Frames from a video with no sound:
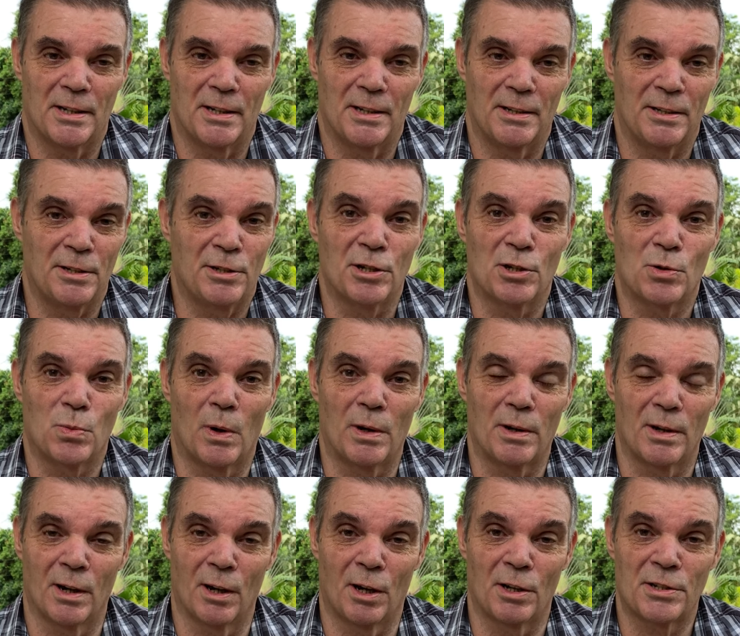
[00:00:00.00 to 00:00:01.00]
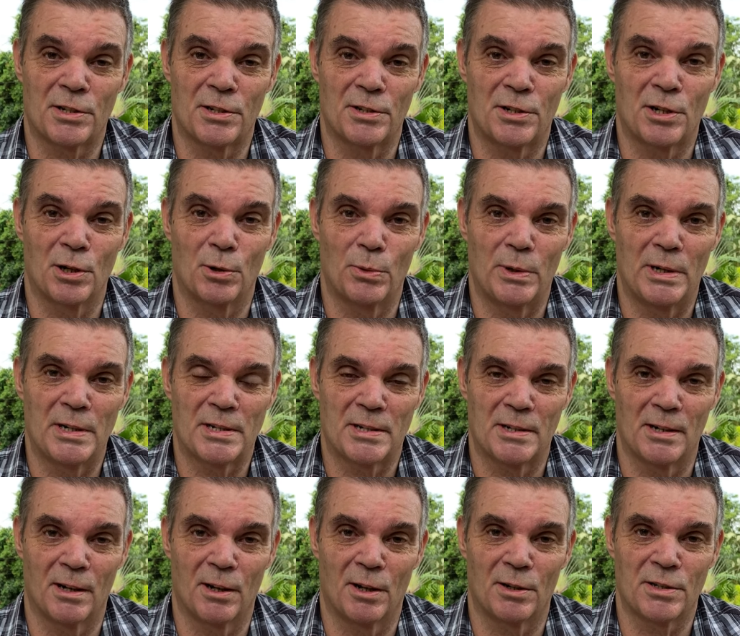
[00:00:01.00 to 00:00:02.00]
they just want lots of tourists
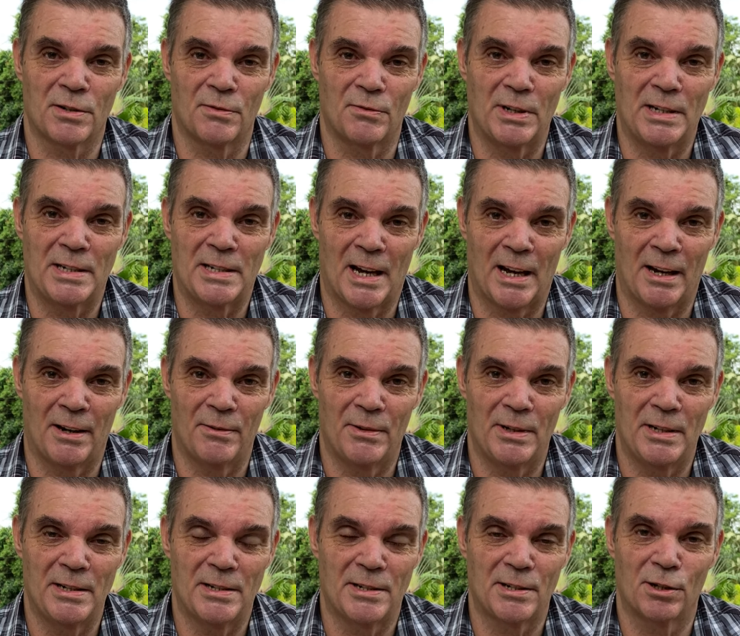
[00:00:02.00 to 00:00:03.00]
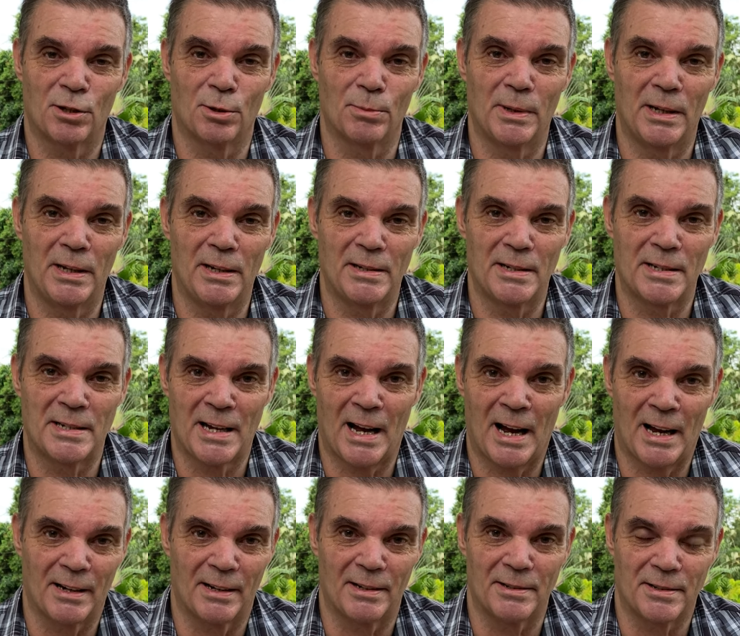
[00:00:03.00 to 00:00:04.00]
and lots of retirees to come here to
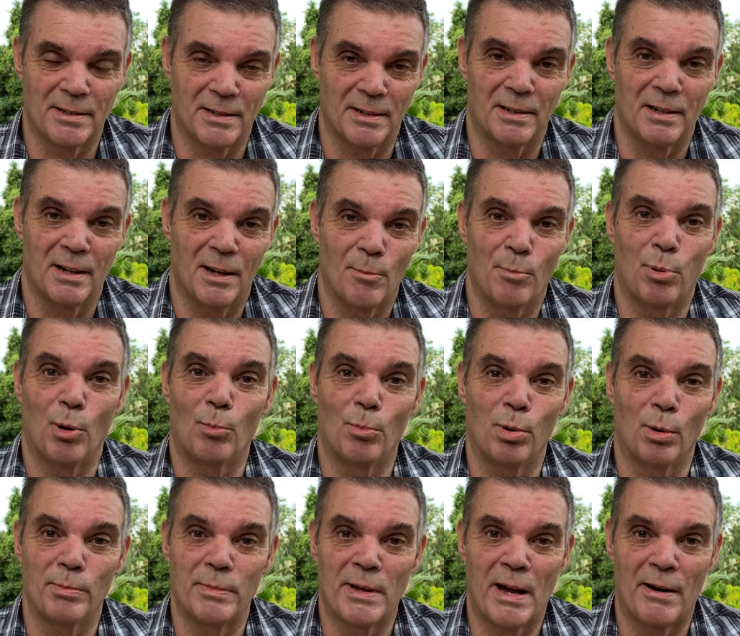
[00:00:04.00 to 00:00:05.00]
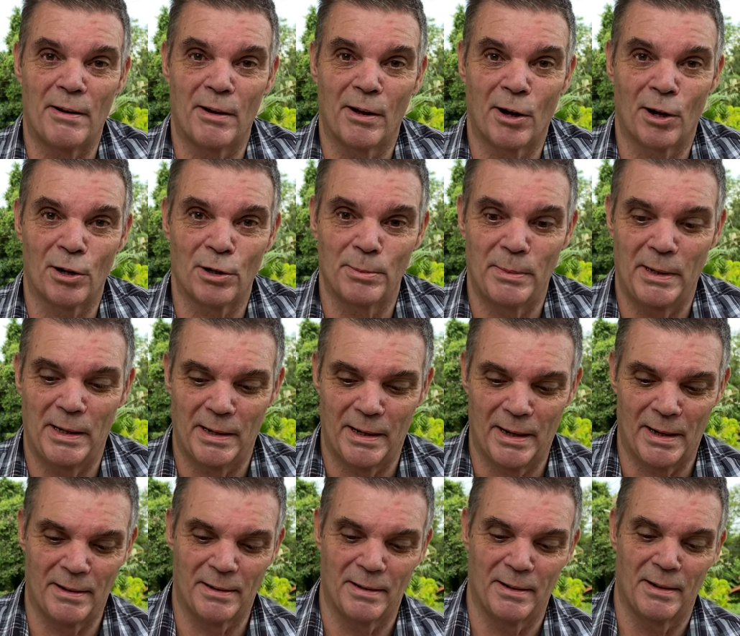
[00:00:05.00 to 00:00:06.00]
Thailand to pump up their economy
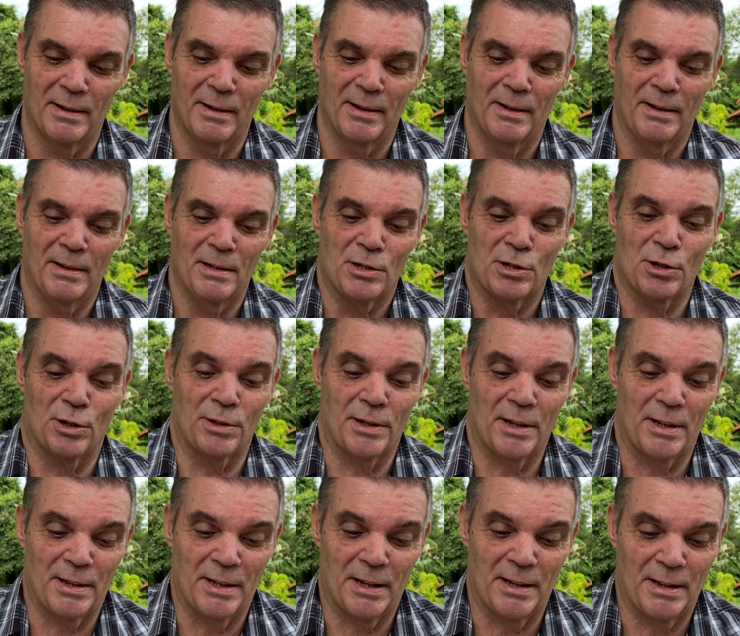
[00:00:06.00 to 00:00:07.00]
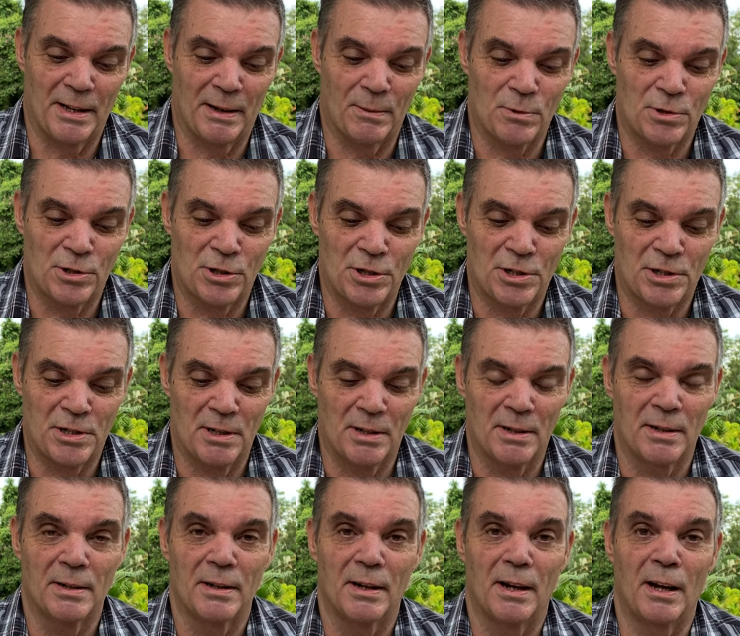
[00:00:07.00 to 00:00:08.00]
again. So that was just
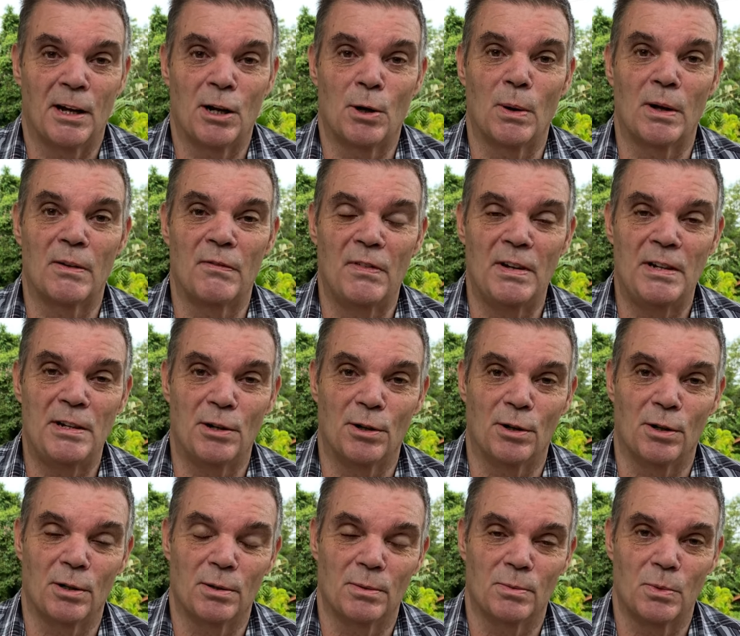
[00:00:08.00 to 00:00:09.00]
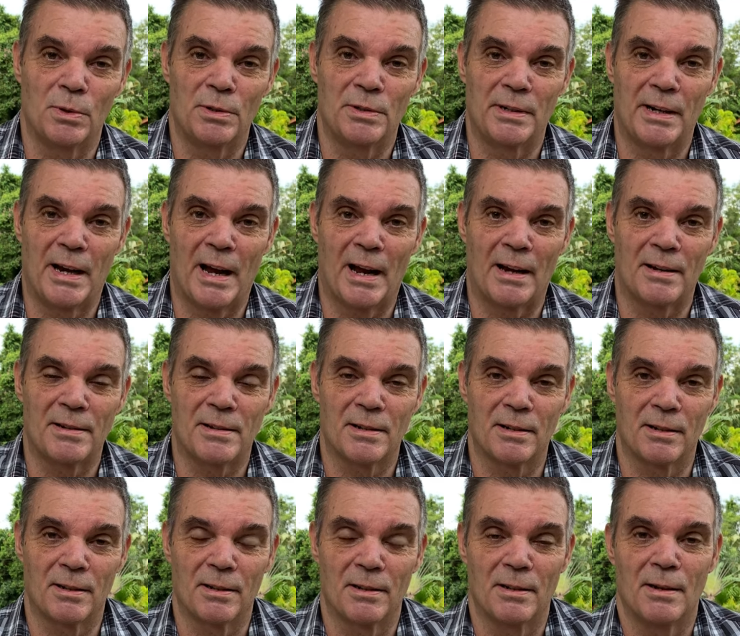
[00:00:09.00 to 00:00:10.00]
a quick video with regard
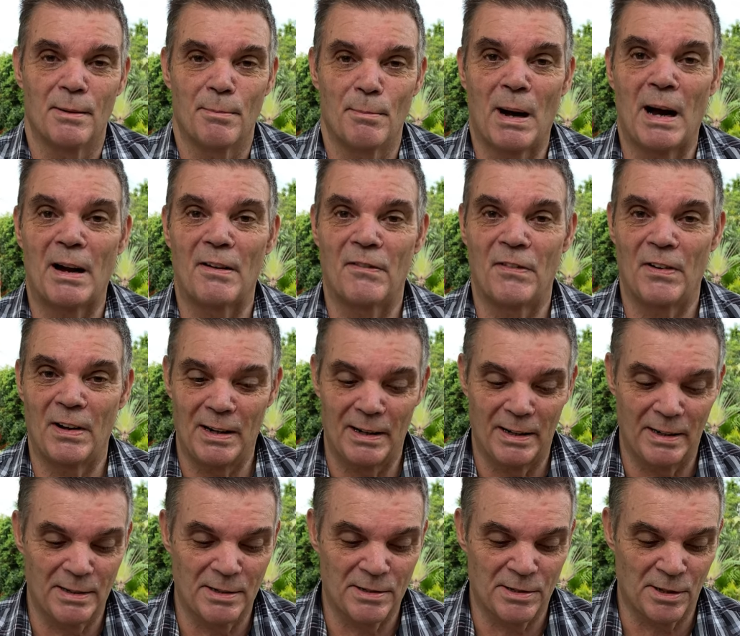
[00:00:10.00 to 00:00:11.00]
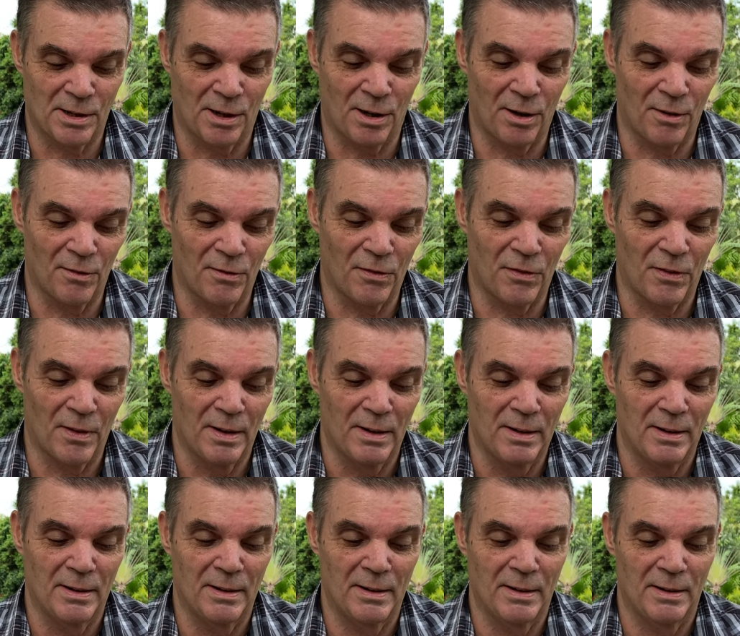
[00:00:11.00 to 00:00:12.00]
to my feelings of
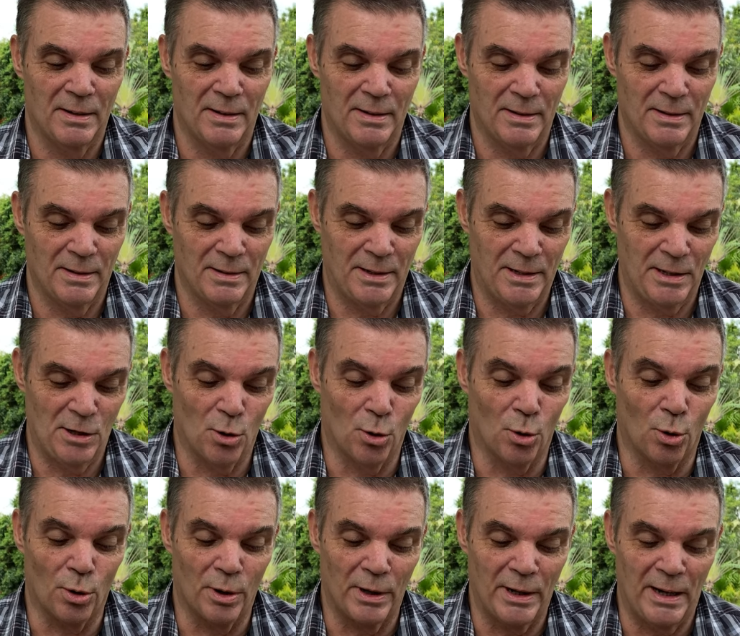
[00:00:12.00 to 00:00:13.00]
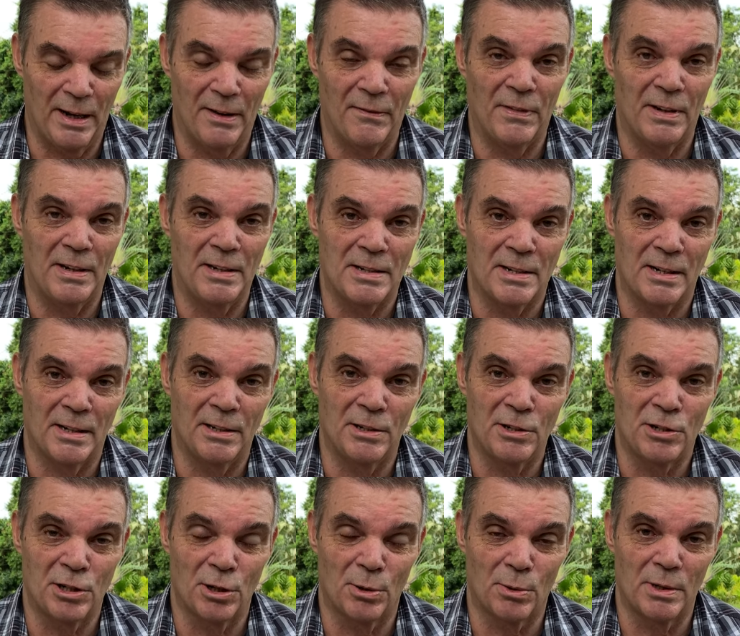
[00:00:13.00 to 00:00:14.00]
the O/A visa
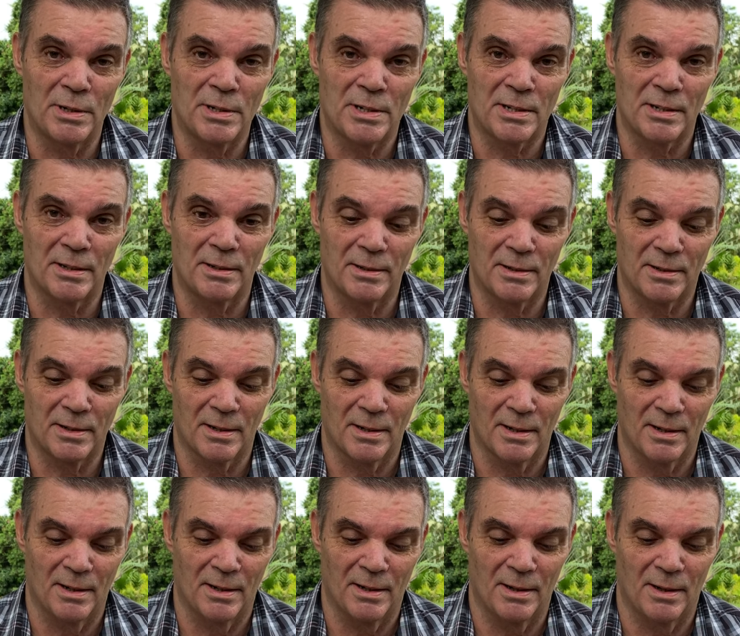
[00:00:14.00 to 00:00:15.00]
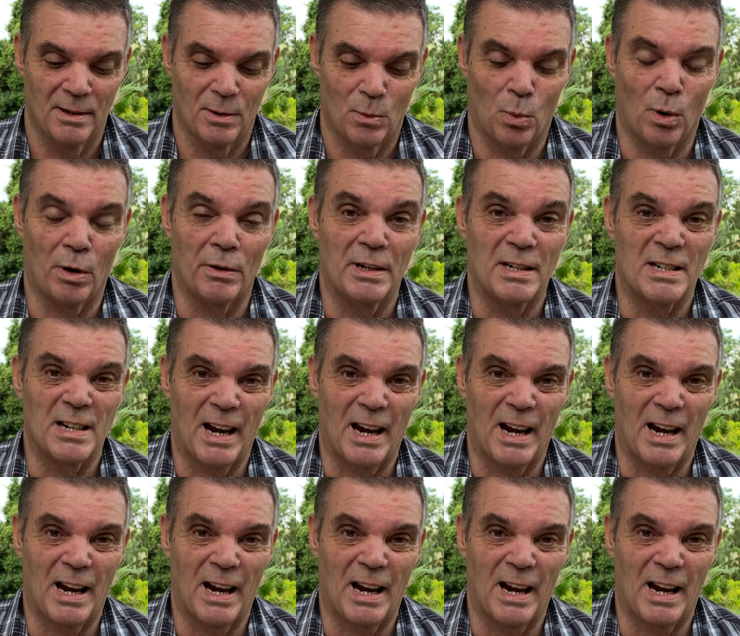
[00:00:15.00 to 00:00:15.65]
insurance and what it's